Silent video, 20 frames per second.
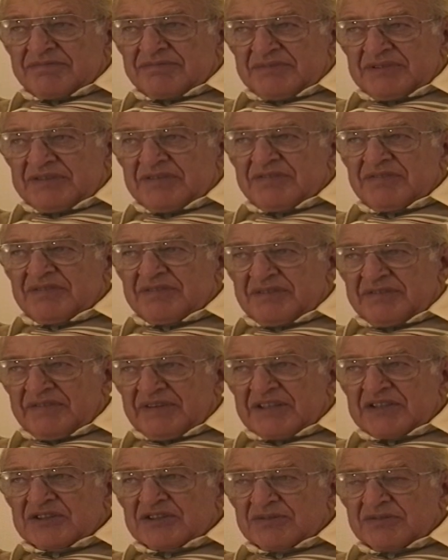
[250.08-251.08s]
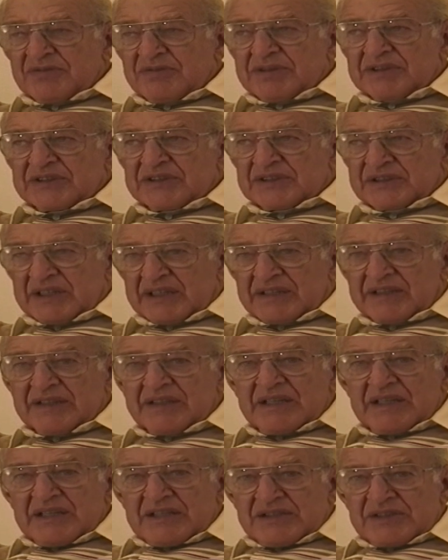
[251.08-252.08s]
division was
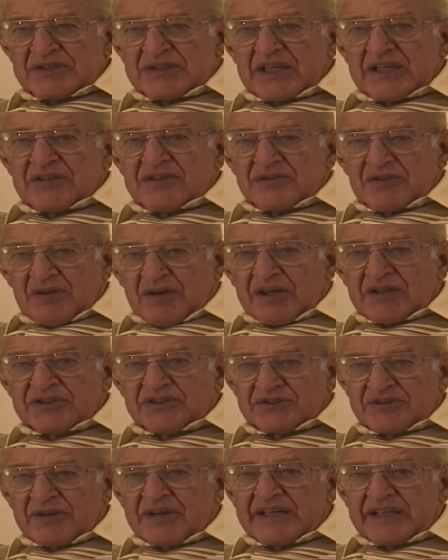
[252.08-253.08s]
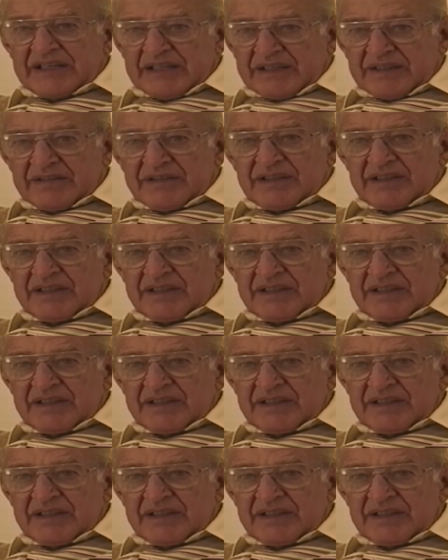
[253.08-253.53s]
sent to Australia,